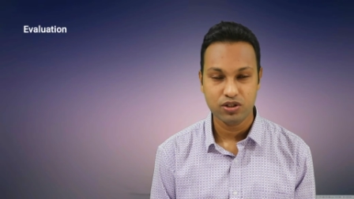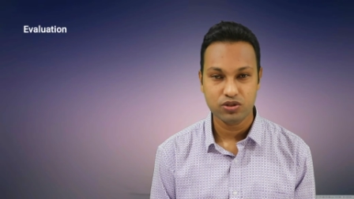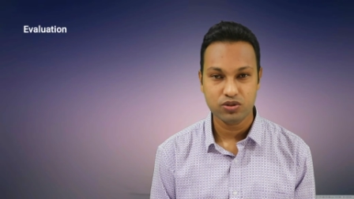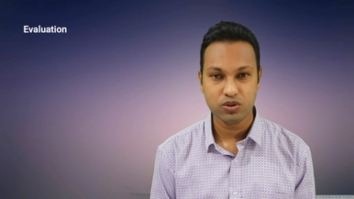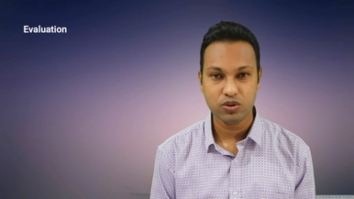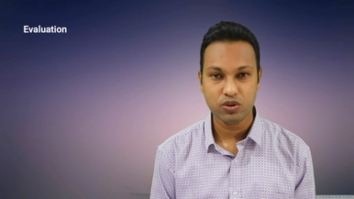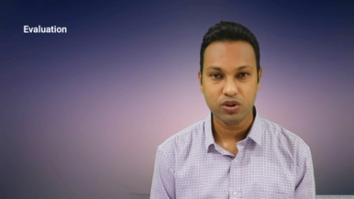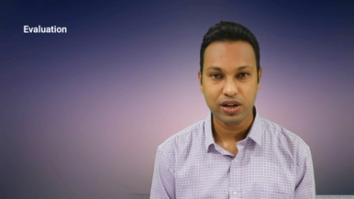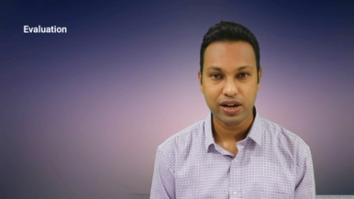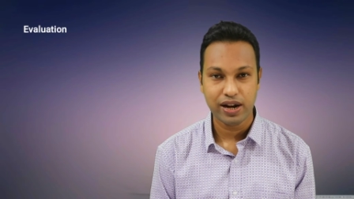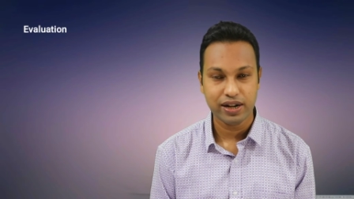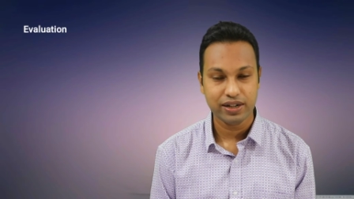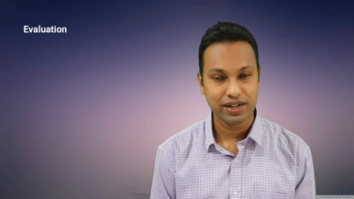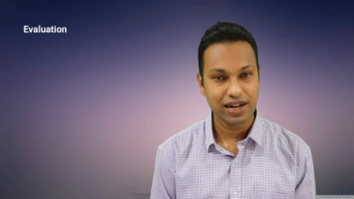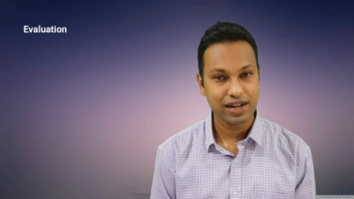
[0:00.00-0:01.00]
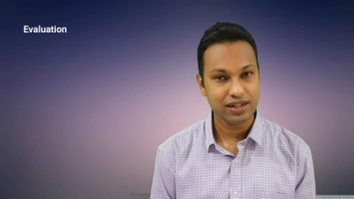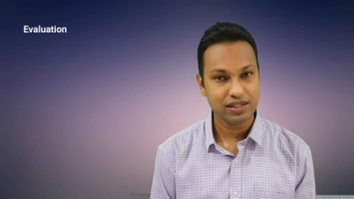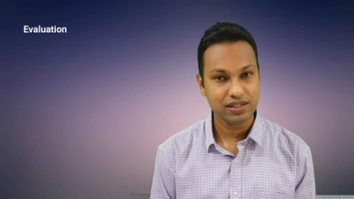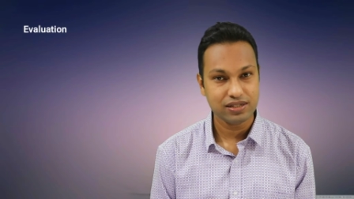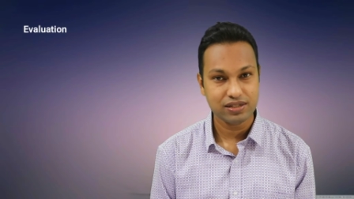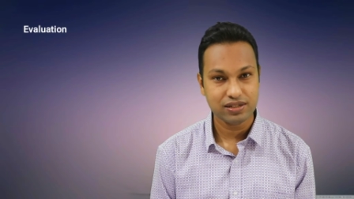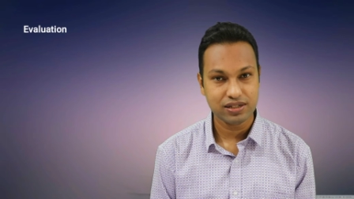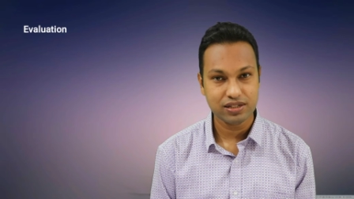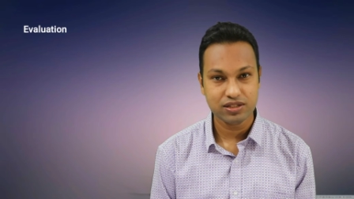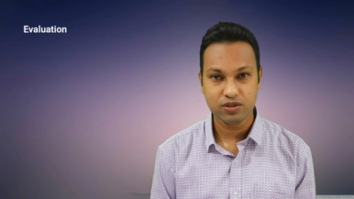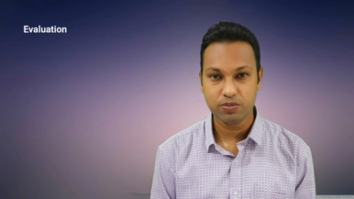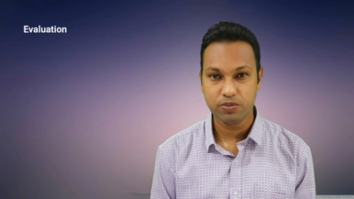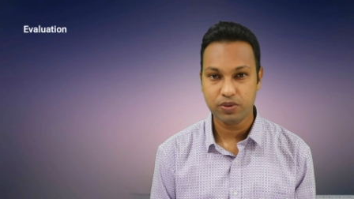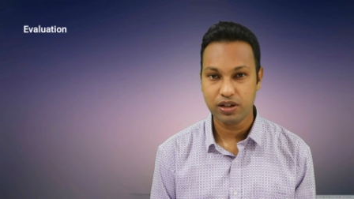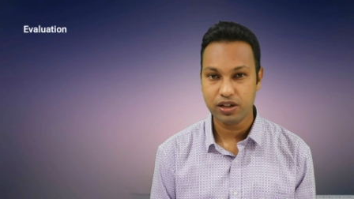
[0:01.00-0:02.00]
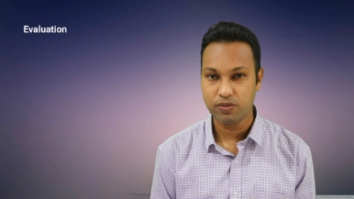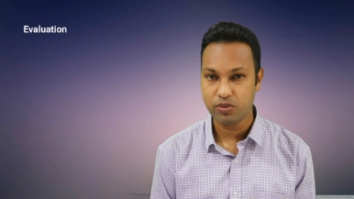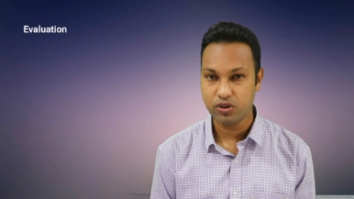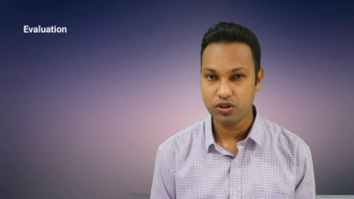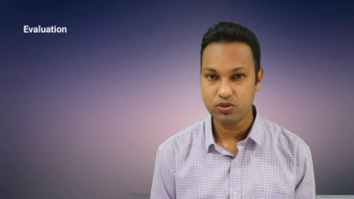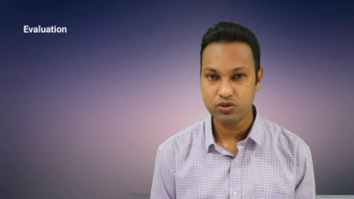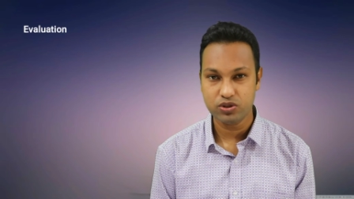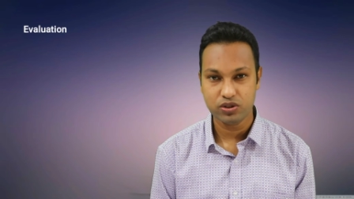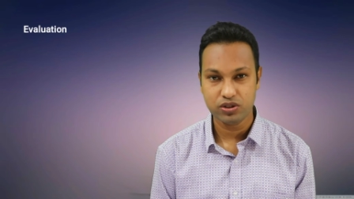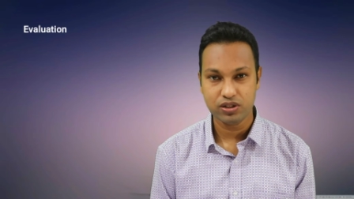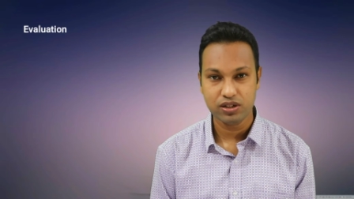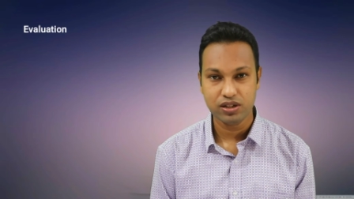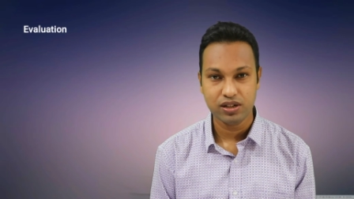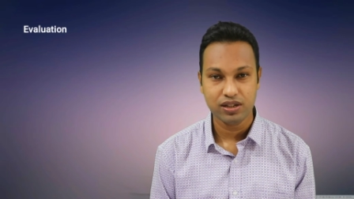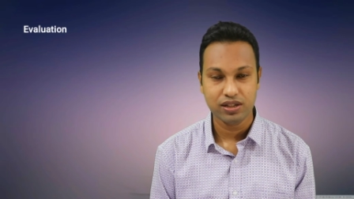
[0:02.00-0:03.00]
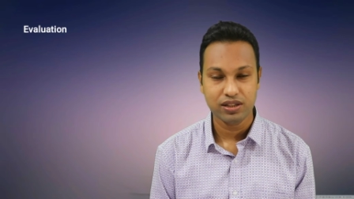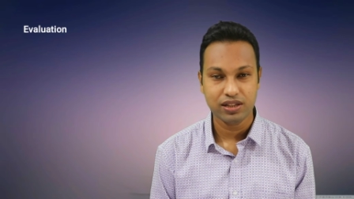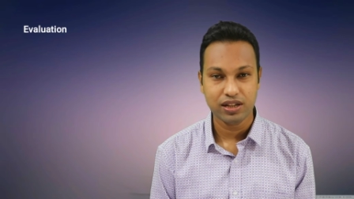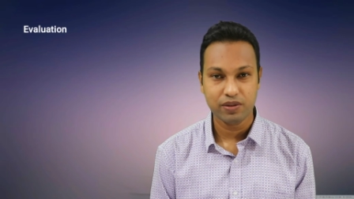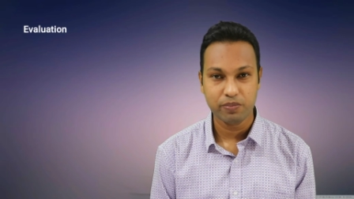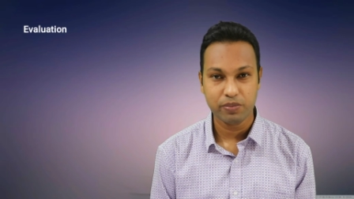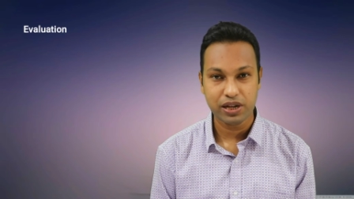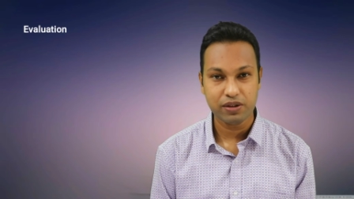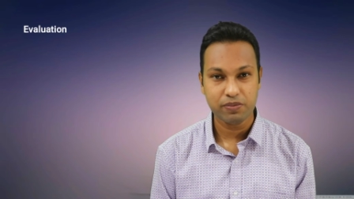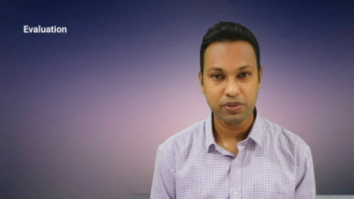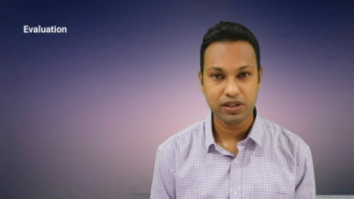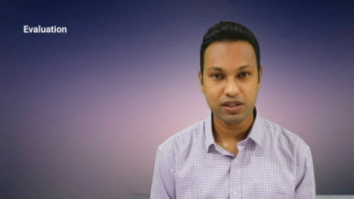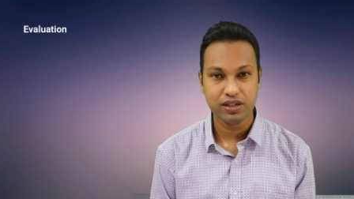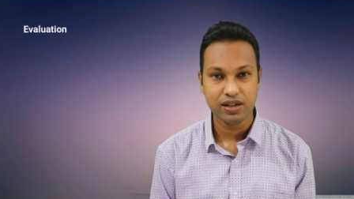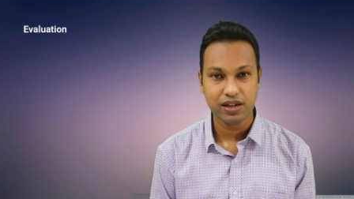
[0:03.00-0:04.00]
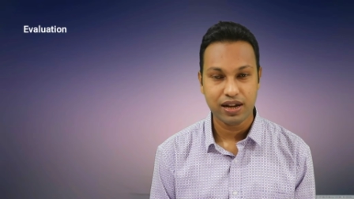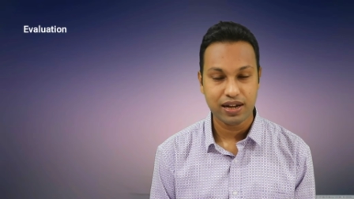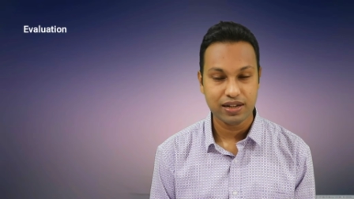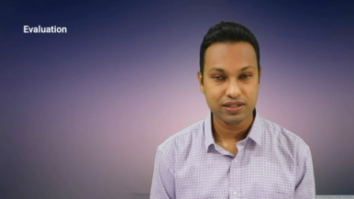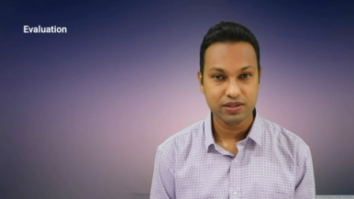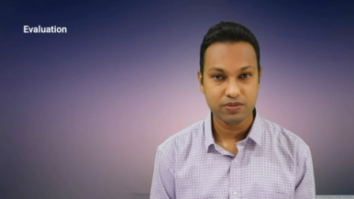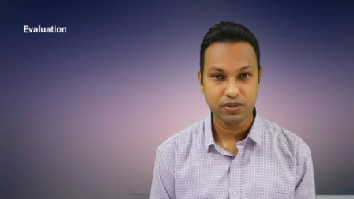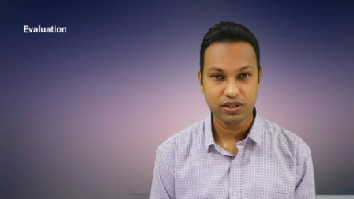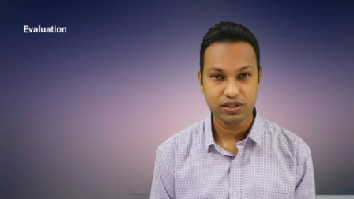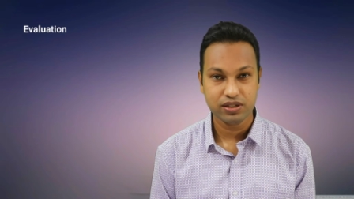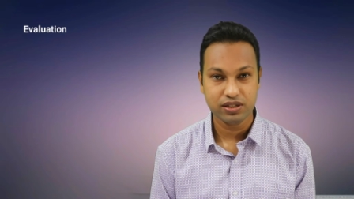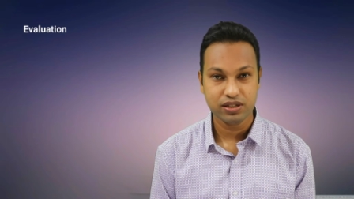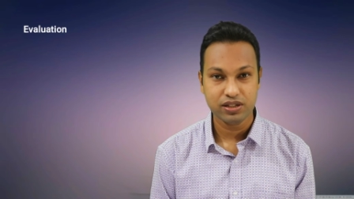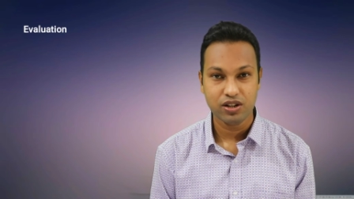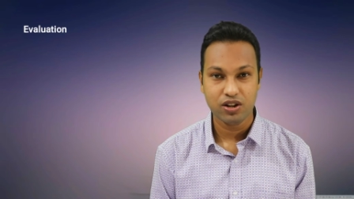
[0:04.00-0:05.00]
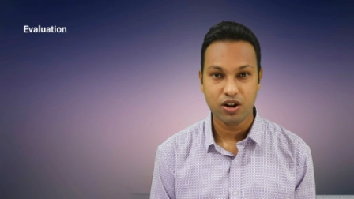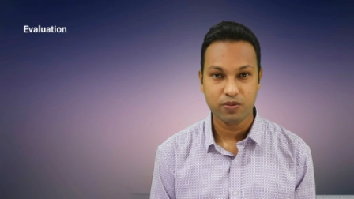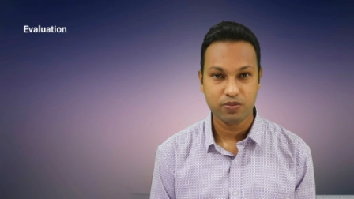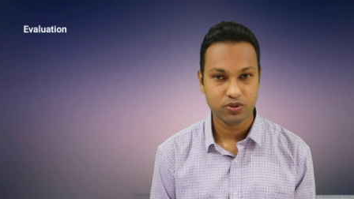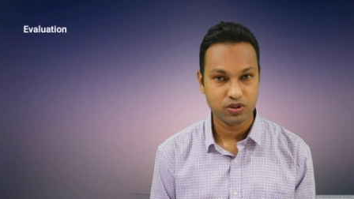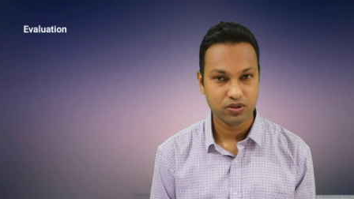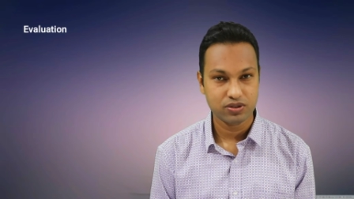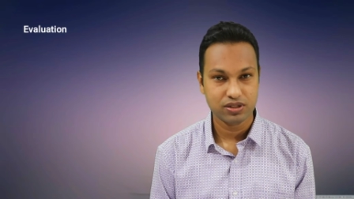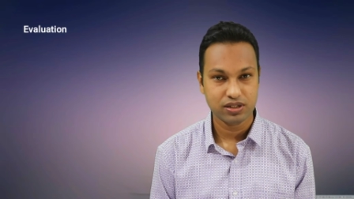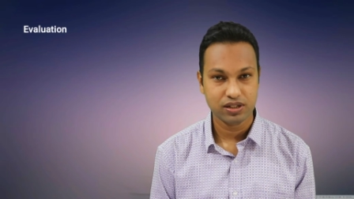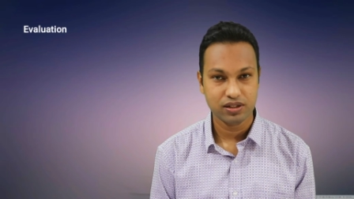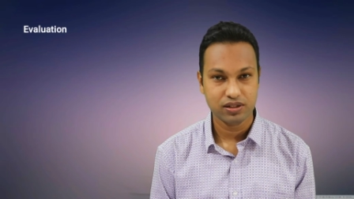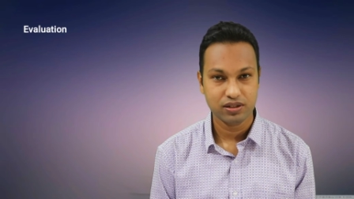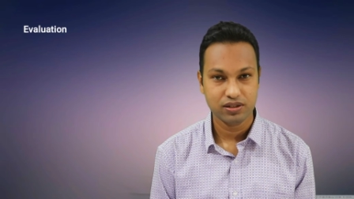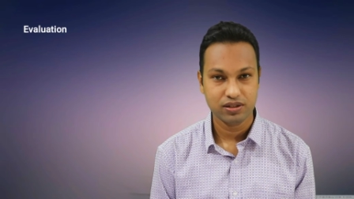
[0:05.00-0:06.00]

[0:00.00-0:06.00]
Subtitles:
So, at any stage of involution, there may be asymmetry of tonsil,